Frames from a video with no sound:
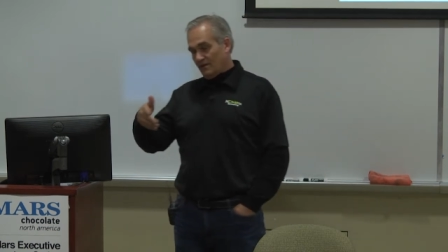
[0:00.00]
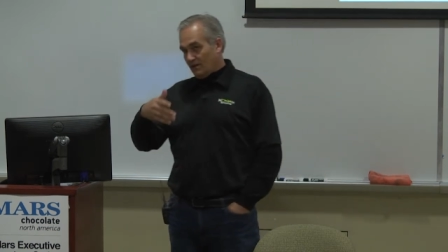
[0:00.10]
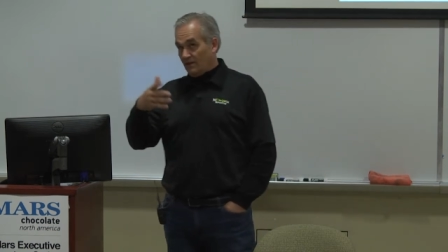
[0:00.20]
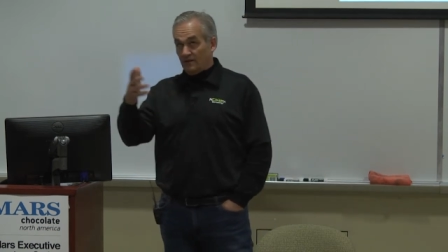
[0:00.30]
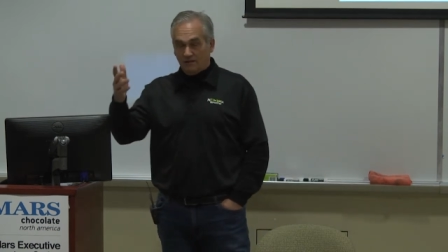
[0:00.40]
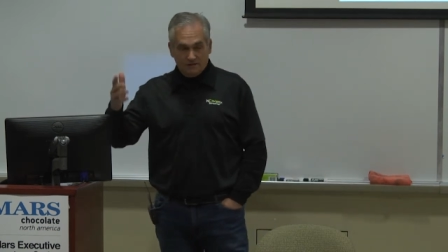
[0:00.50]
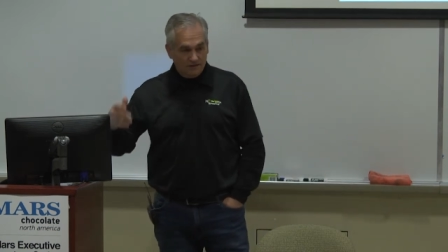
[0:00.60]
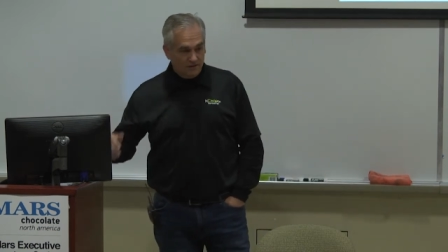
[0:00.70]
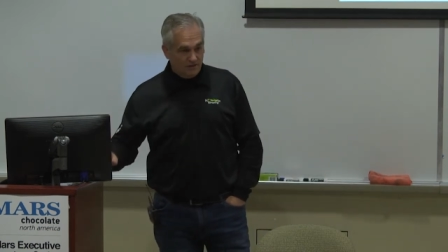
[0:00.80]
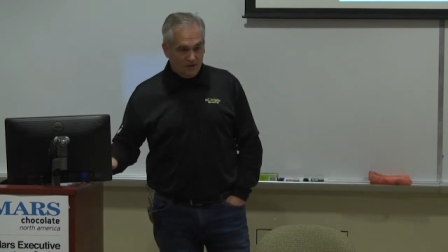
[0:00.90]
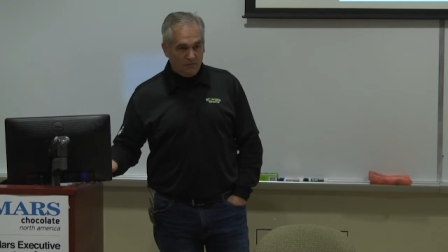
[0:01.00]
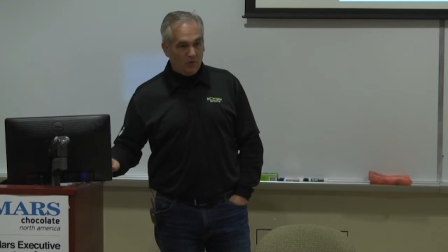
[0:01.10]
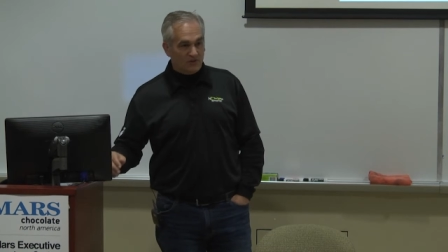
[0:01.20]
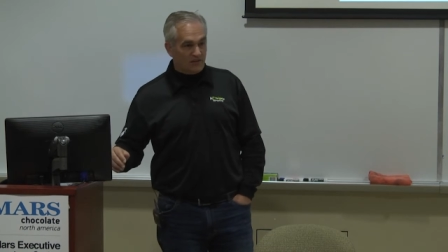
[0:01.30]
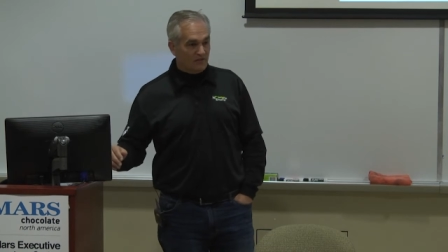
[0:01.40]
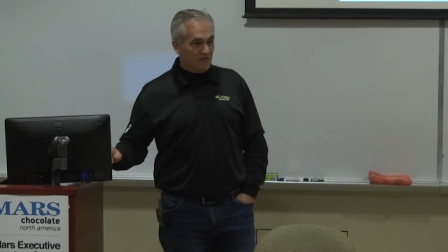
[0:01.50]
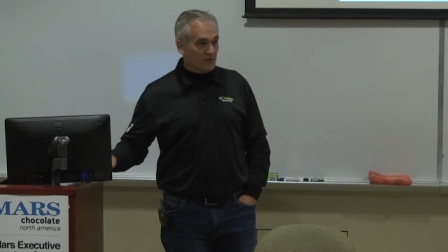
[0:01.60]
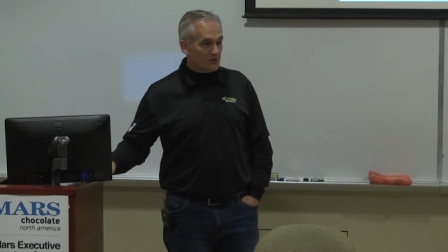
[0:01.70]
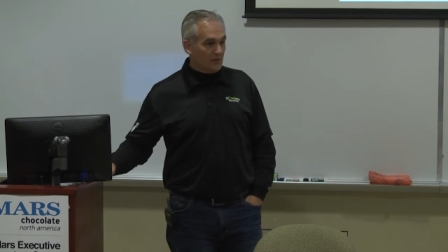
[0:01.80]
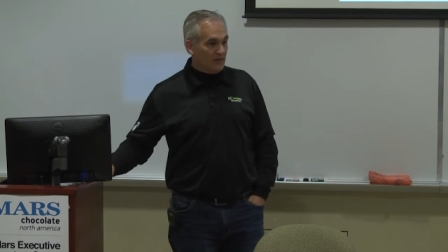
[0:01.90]
Uh, I'm always
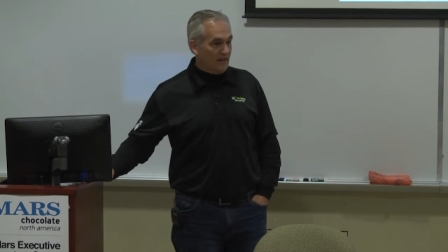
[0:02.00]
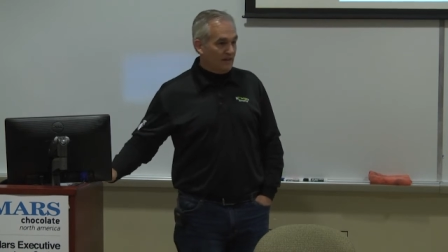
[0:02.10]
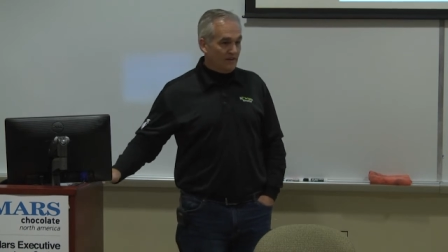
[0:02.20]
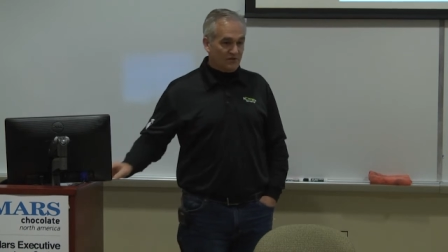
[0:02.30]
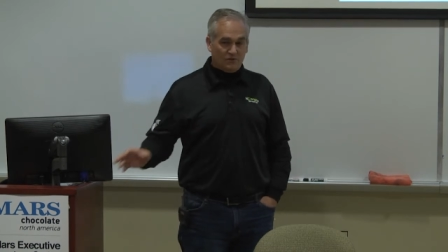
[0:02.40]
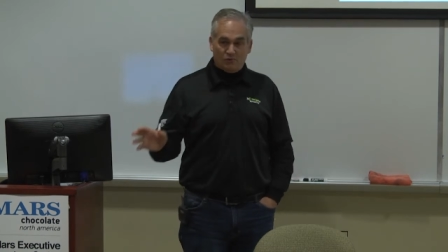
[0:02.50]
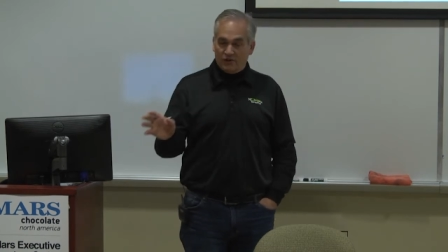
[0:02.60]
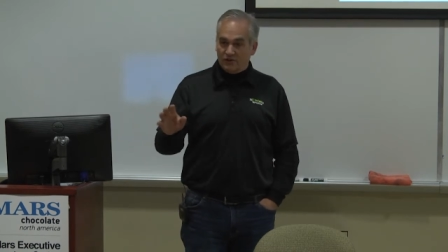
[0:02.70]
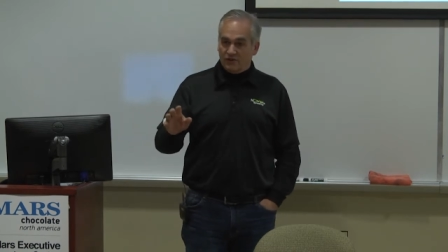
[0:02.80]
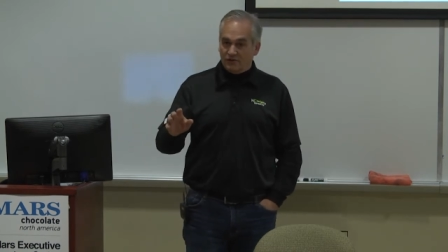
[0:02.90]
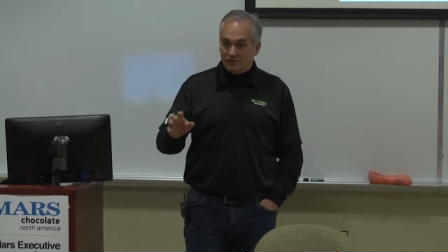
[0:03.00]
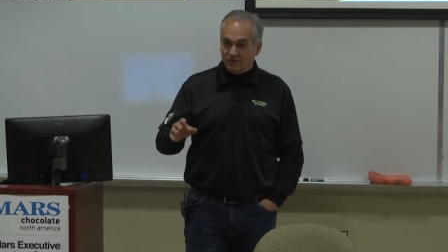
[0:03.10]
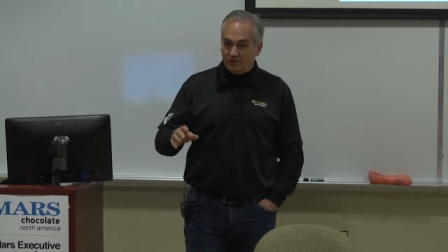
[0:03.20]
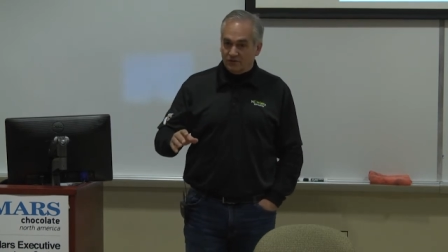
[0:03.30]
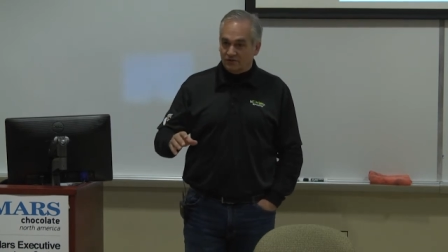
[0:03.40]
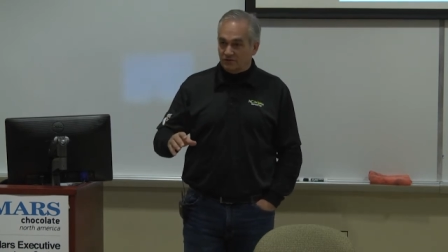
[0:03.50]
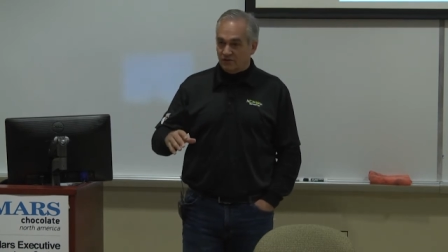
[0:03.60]
confused with Anne as her brother or